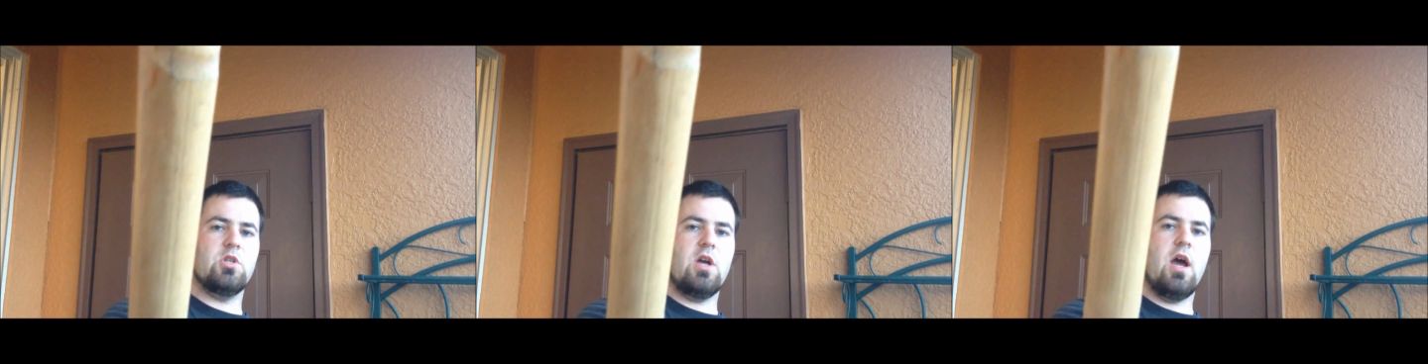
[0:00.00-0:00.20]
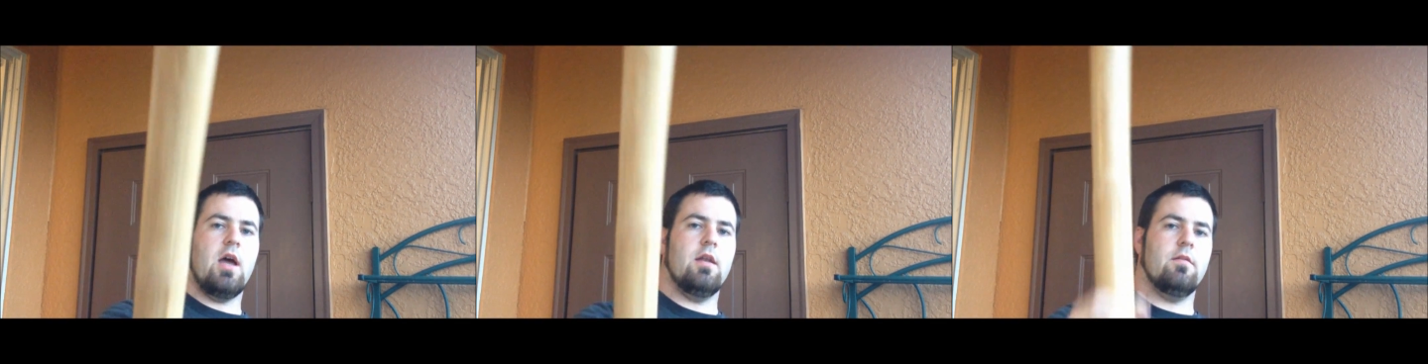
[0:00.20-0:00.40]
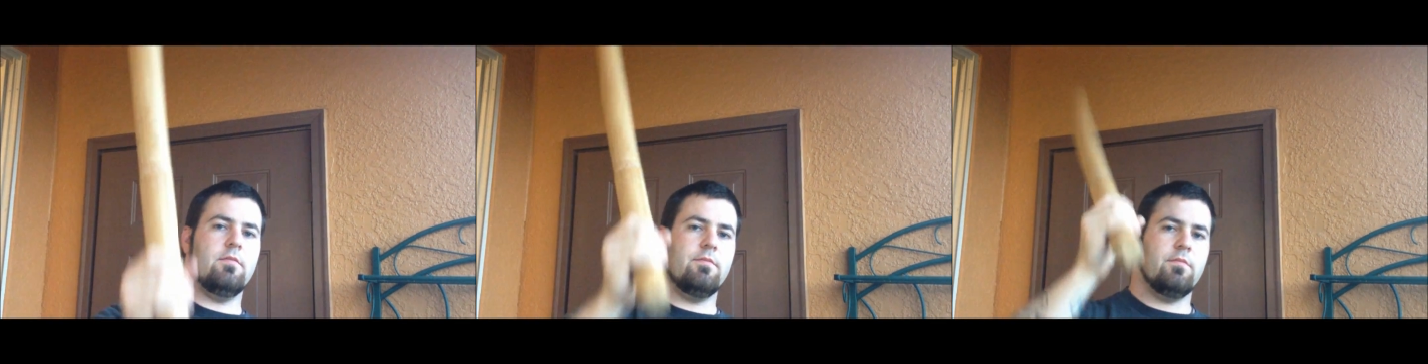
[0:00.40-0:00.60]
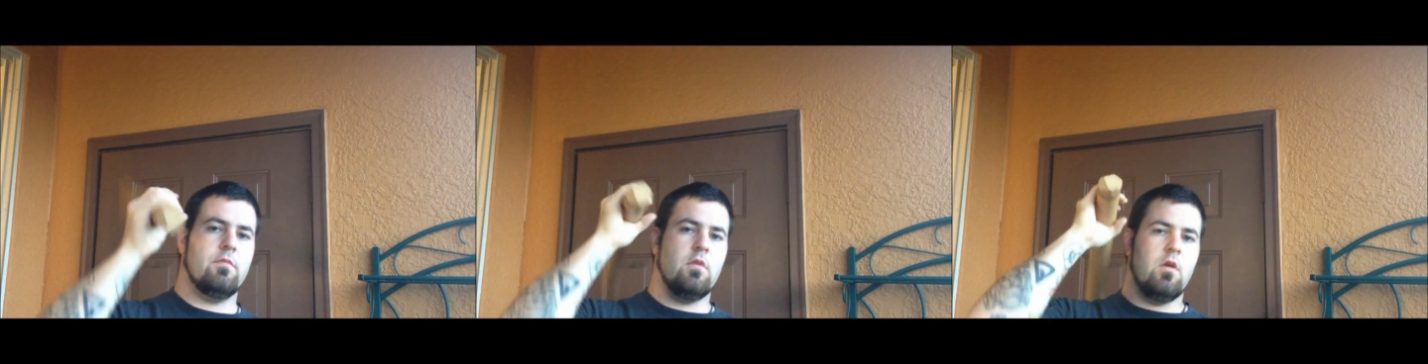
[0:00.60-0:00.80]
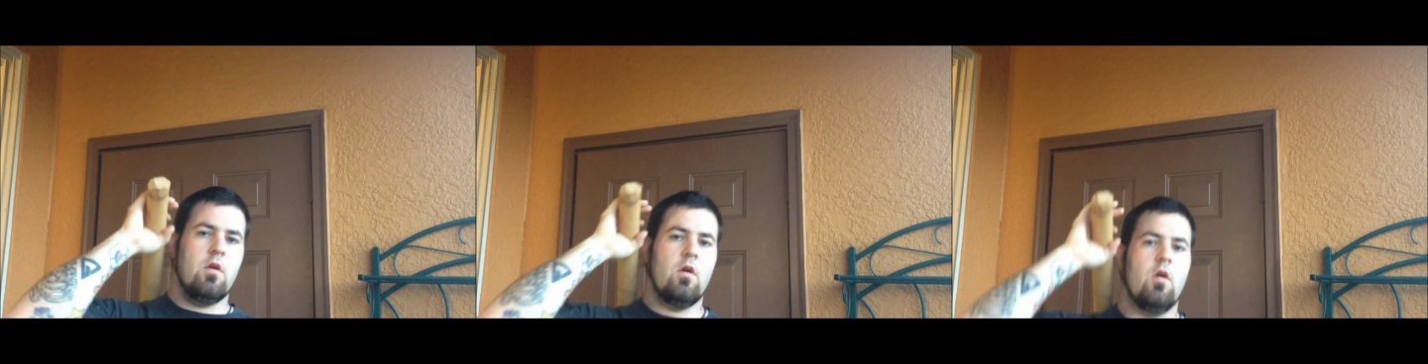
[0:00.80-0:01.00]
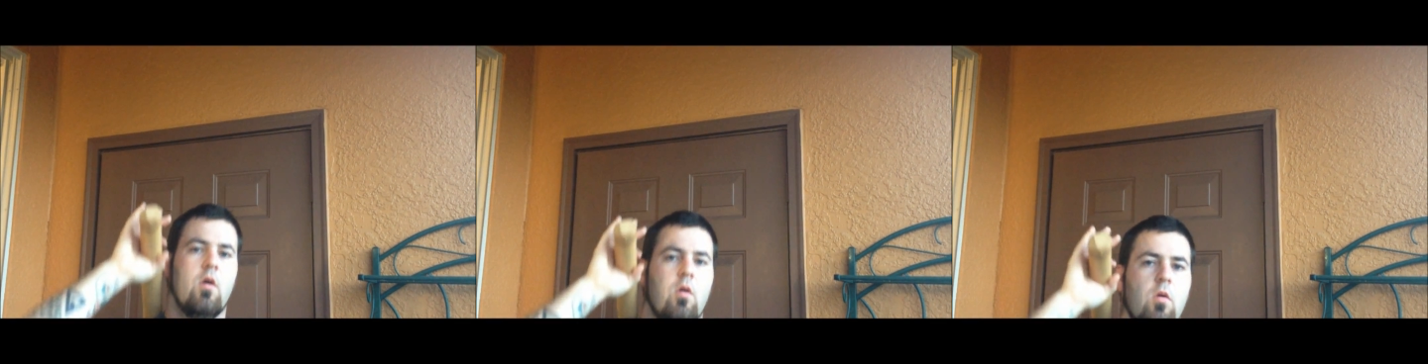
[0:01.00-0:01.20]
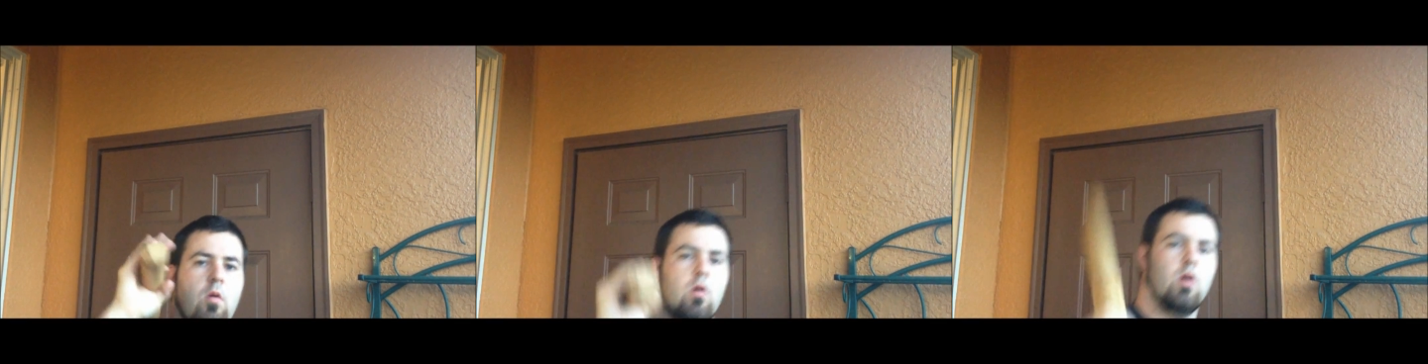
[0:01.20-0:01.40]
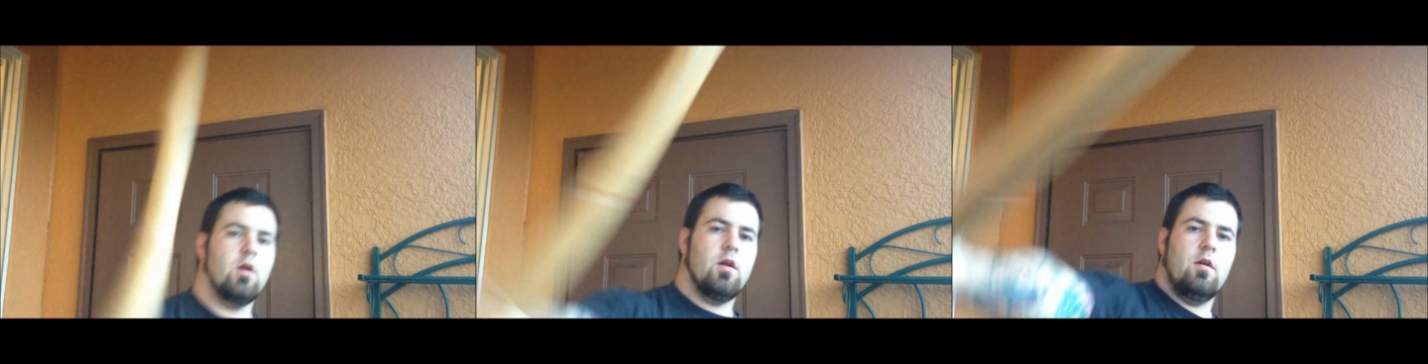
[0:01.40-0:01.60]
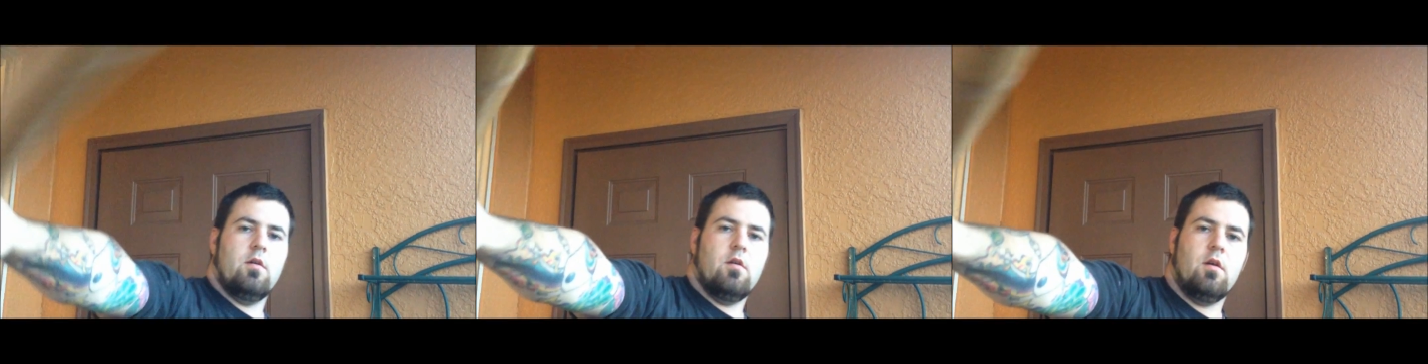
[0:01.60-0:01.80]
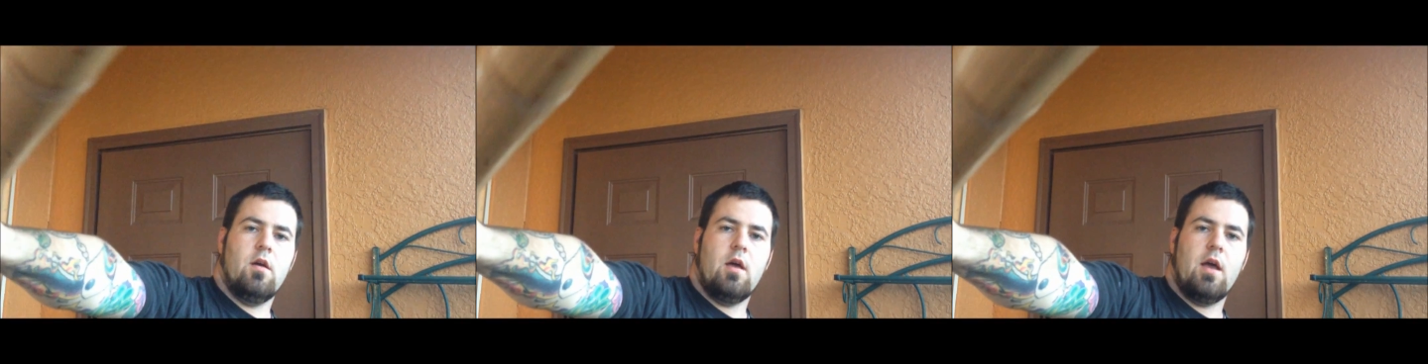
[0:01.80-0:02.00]
shot, or
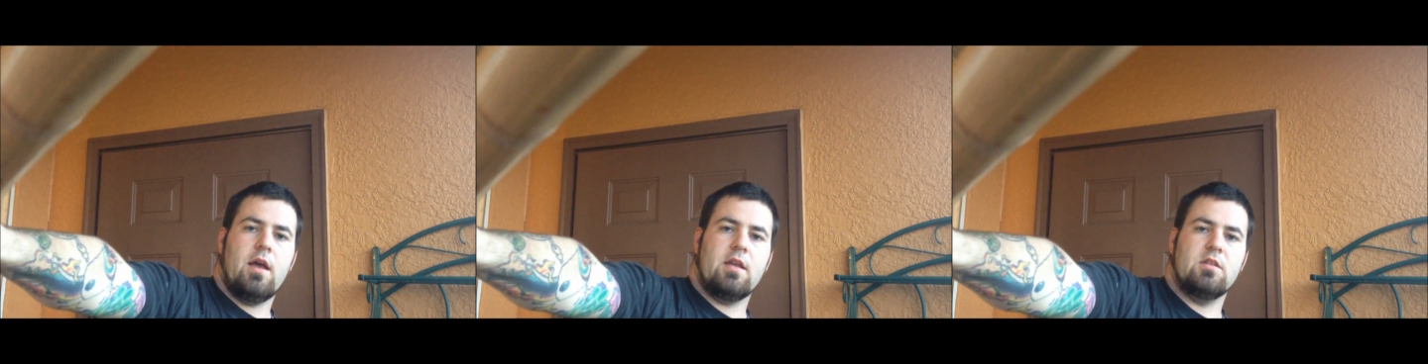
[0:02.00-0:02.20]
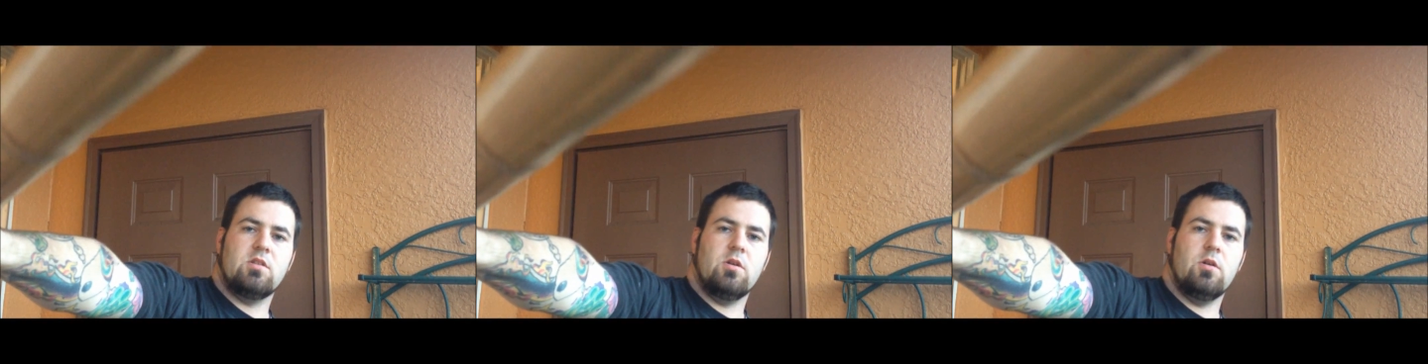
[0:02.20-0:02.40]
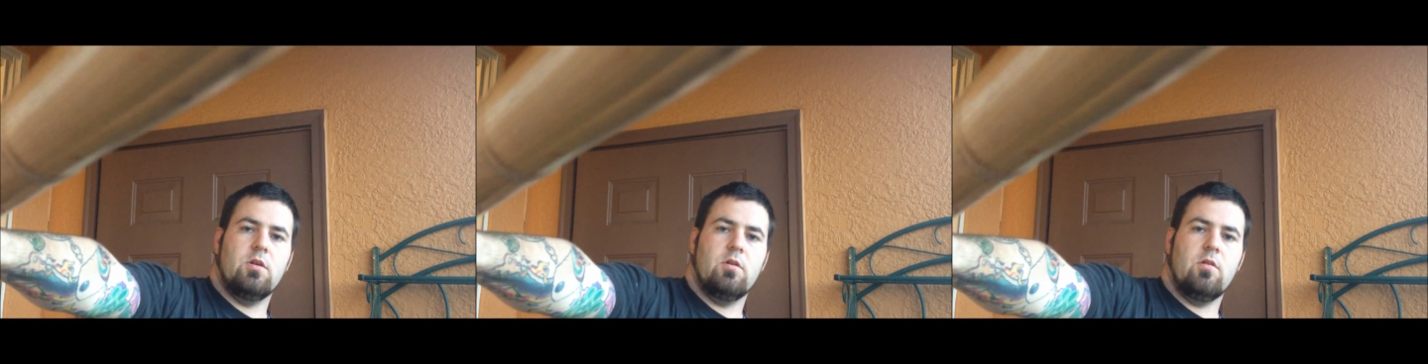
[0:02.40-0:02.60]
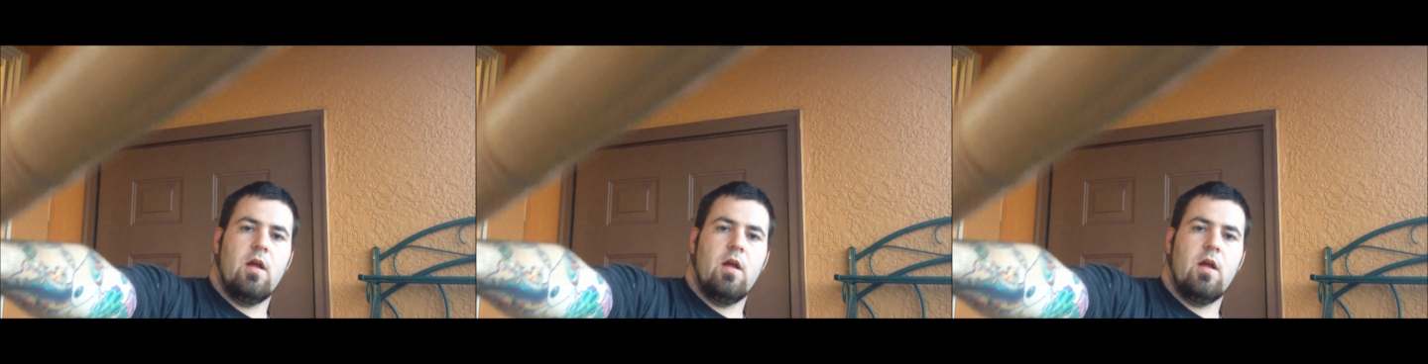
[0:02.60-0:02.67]
I can turn it